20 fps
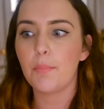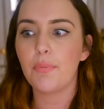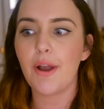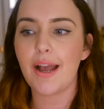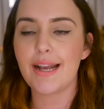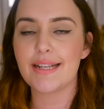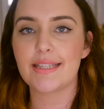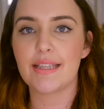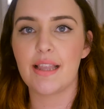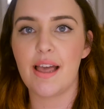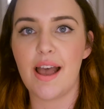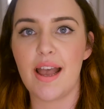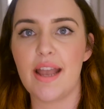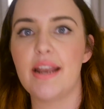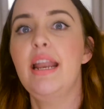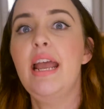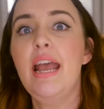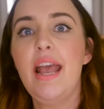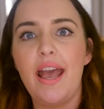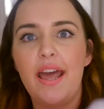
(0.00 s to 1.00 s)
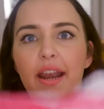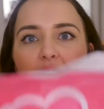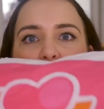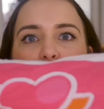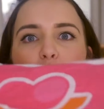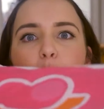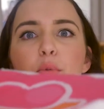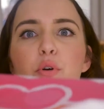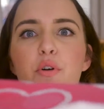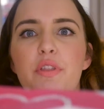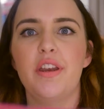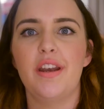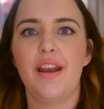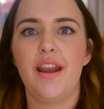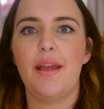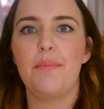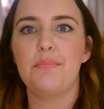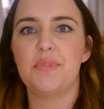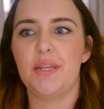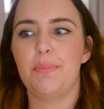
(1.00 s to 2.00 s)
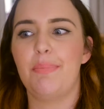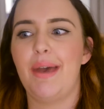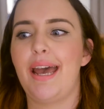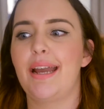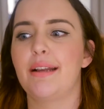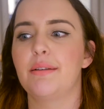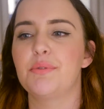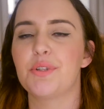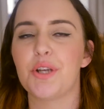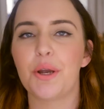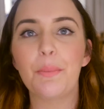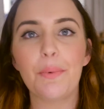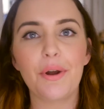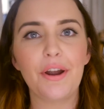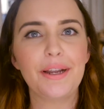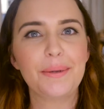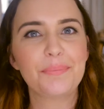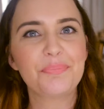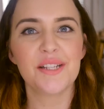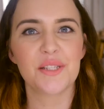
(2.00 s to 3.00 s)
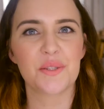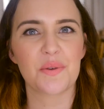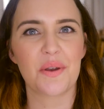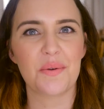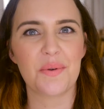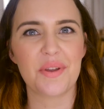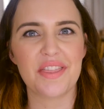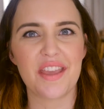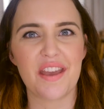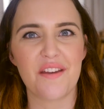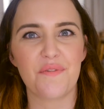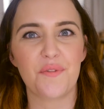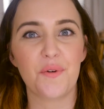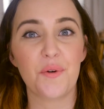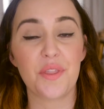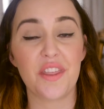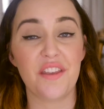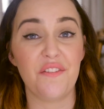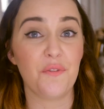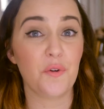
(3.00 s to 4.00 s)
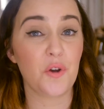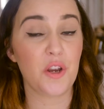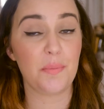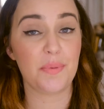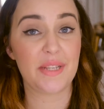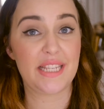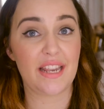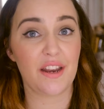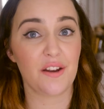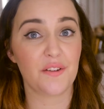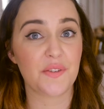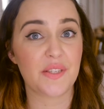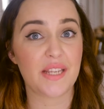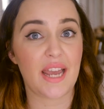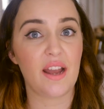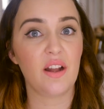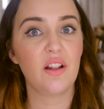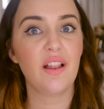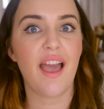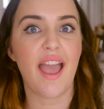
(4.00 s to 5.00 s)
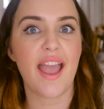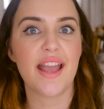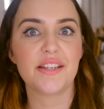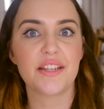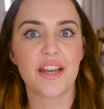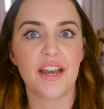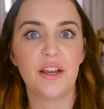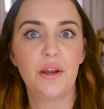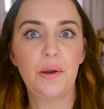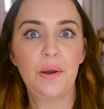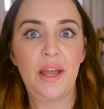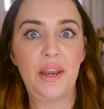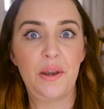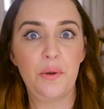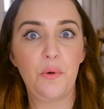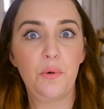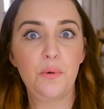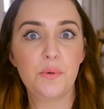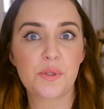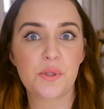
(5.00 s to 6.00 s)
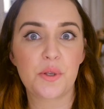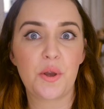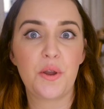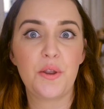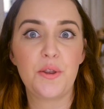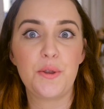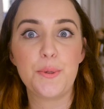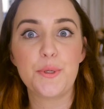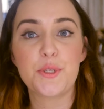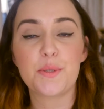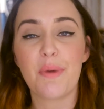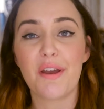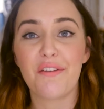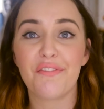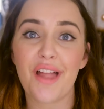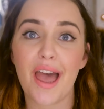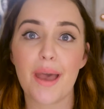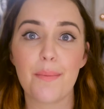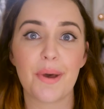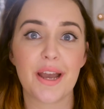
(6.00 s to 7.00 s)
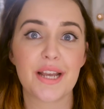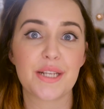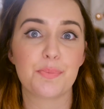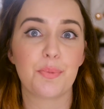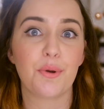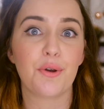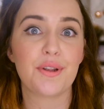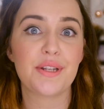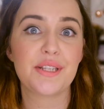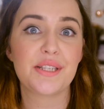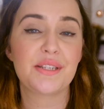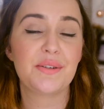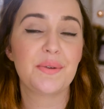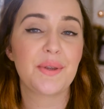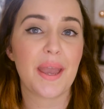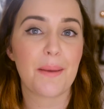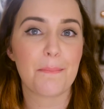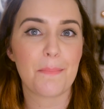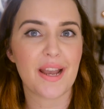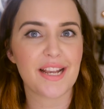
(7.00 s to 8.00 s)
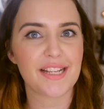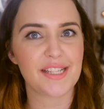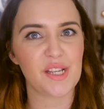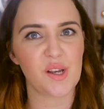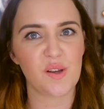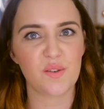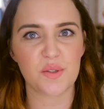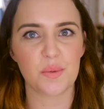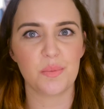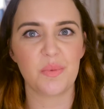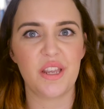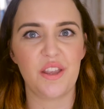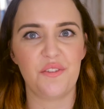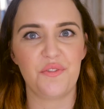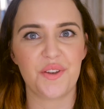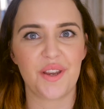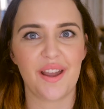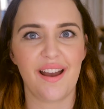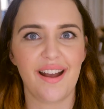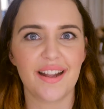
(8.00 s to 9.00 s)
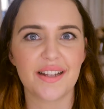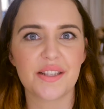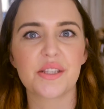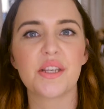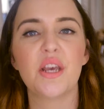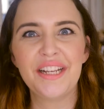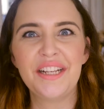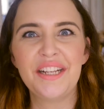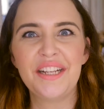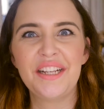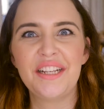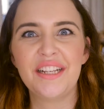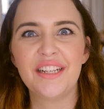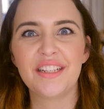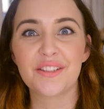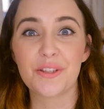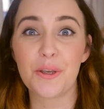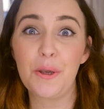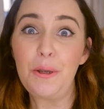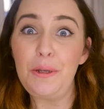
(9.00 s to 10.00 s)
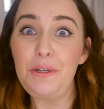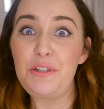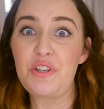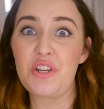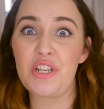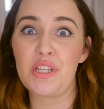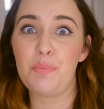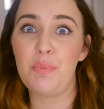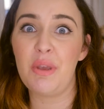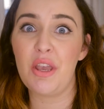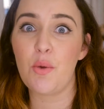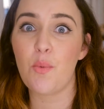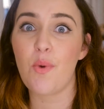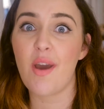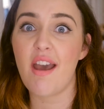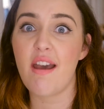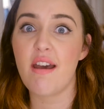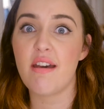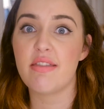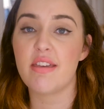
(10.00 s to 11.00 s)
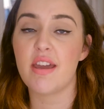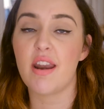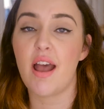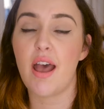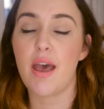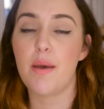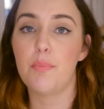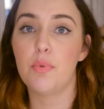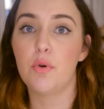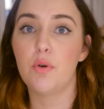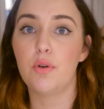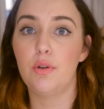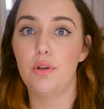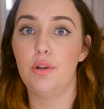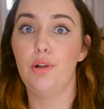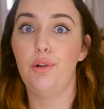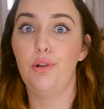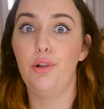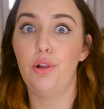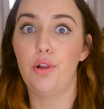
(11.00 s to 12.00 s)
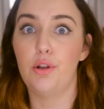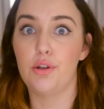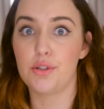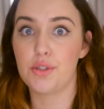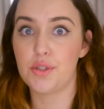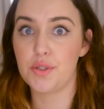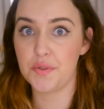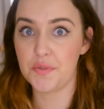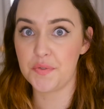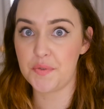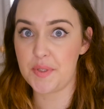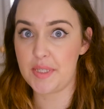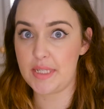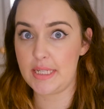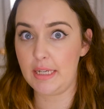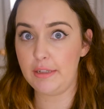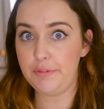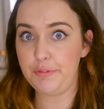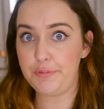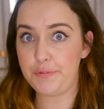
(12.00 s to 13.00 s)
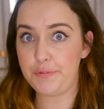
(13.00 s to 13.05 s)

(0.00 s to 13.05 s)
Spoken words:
Priceline, and I got more than an empty bag, don't worry. So I went there for the 40% off sale, and I had also used my Flybuys points to get myself some gift cards. So just be aware that I bought lots of stuff.